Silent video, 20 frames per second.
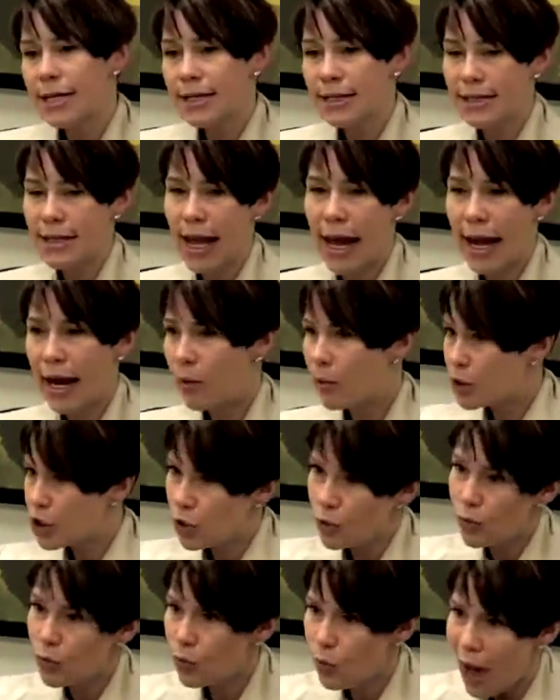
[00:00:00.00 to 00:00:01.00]
say when
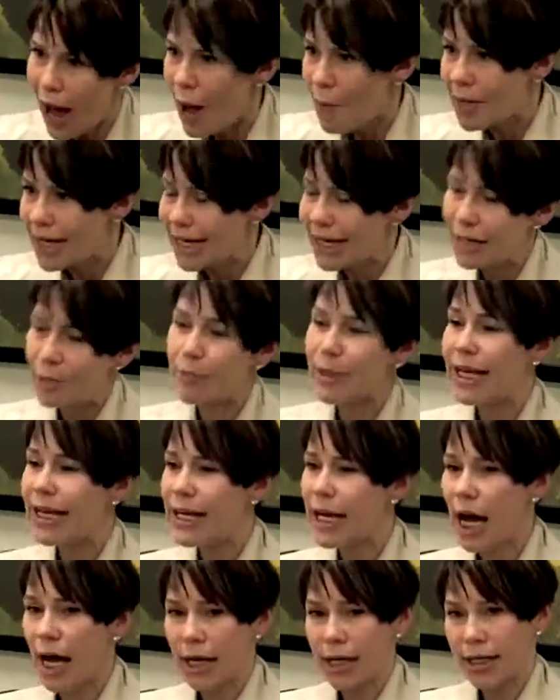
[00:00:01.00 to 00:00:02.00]
you I'm going to eat a
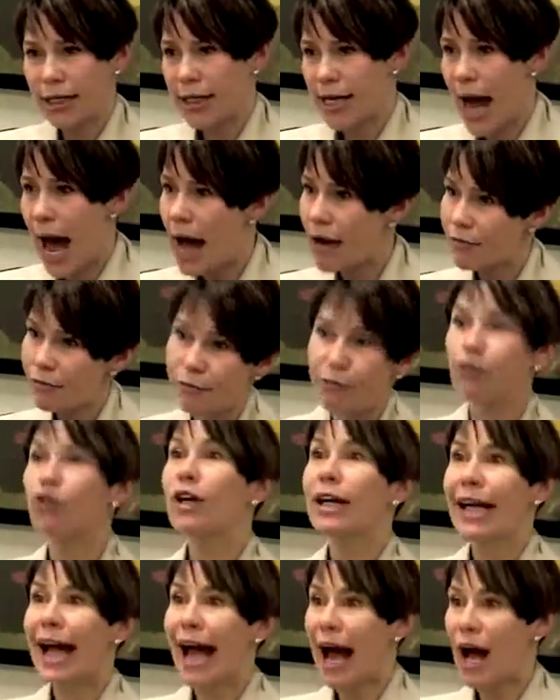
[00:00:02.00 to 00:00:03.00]
peanut and not
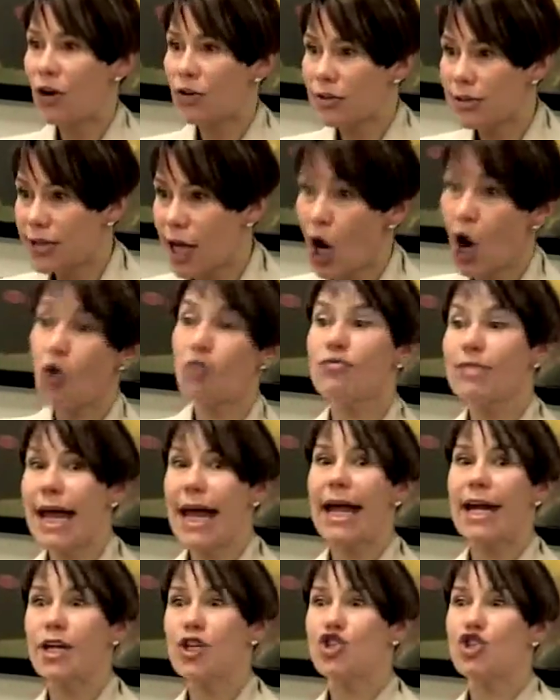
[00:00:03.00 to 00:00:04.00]
freak out and say, "Oh,
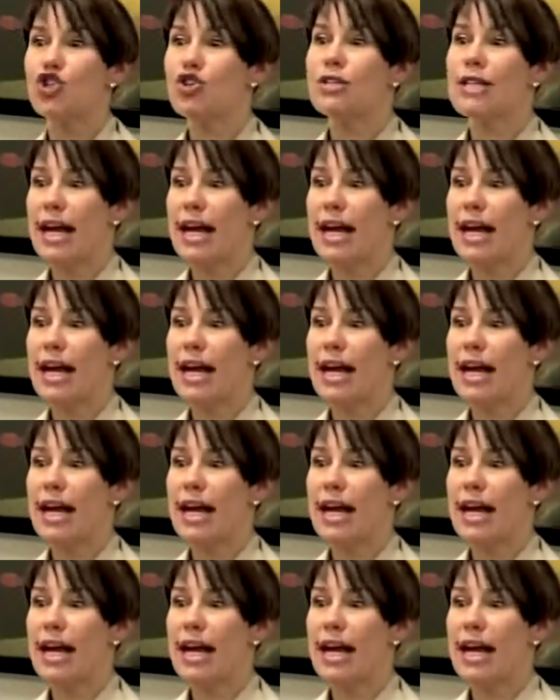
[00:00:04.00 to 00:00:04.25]
danger,